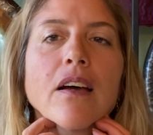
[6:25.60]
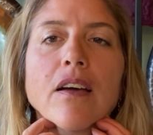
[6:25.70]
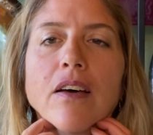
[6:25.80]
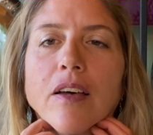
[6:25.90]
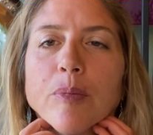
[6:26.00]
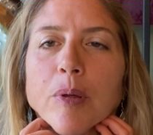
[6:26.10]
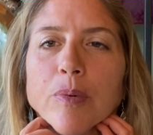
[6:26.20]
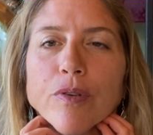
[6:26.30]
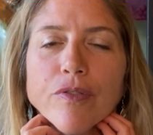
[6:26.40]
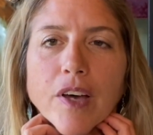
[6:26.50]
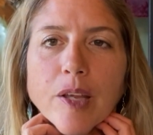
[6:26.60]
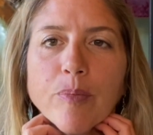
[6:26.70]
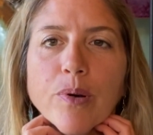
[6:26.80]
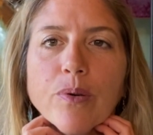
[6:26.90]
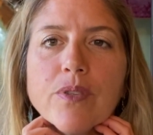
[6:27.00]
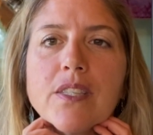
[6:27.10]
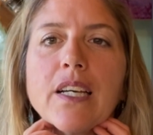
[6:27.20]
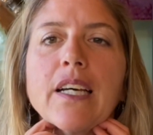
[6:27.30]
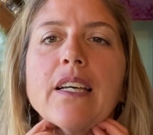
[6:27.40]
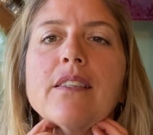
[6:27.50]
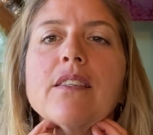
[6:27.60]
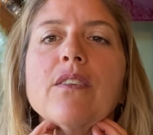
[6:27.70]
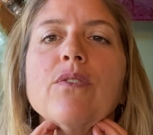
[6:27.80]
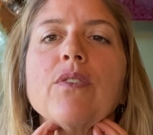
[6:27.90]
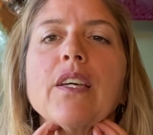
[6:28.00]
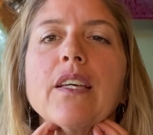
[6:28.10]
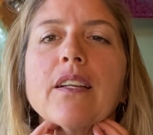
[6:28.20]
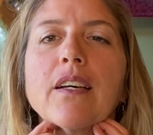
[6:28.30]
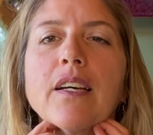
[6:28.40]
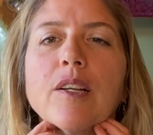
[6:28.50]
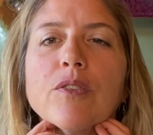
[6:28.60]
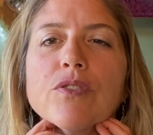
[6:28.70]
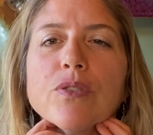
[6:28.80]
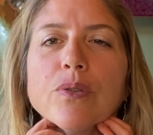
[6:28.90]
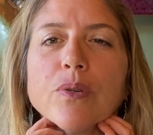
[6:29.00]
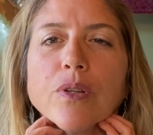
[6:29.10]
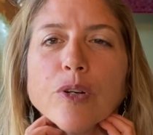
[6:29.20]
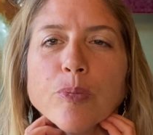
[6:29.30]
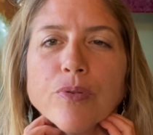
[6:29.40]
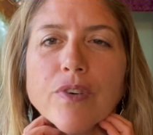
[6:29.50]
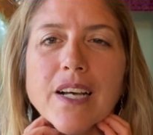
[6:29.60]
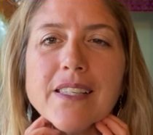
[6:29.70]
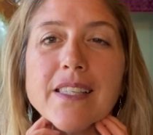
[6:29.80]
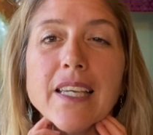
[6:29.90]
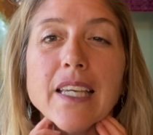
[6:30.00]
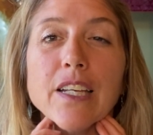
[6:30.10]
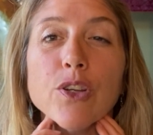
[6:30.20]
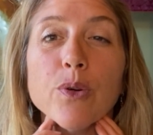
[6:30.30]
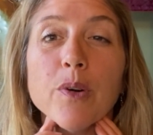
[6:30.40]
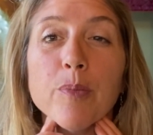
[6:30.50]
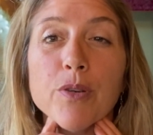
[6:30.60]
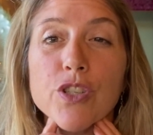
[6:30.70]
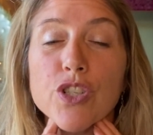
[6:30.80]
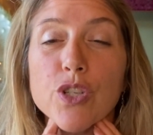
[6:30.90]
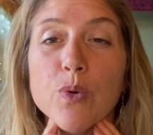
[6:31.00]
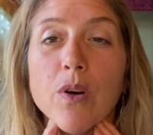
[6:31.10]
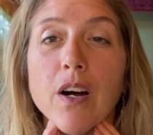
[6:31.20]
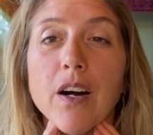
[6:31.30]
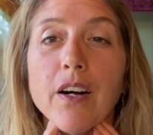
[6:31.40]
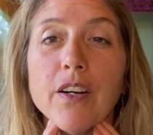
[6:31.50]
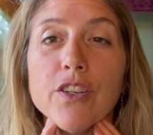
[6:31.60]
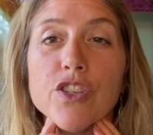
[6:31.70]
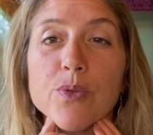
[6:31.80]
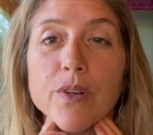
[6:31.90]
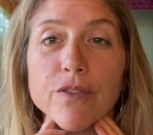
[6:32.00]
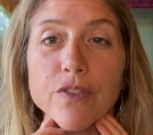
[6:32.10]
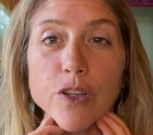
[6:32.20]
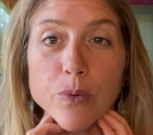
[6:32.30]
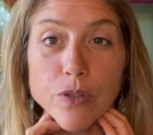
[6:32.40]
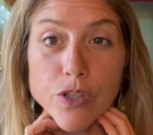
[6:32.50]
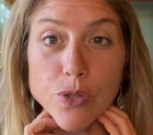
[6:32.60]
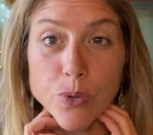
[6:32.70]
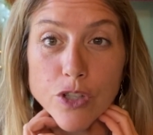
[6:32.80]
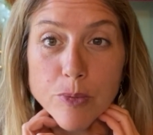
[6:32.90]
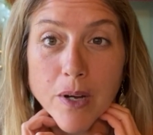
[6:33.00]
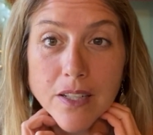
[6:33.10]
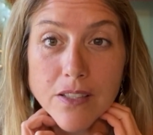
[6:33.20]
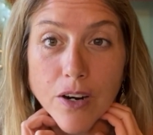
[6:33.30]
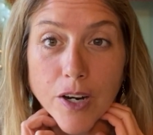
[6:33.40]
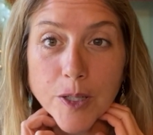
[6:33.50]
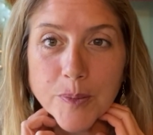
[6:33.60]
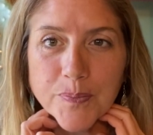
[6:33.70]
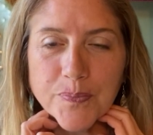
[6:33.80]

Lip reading: Good. Maybe you find both sides that you can kind of do a little press in. You don't want to push too hard. You just want to feel where the sore spots are.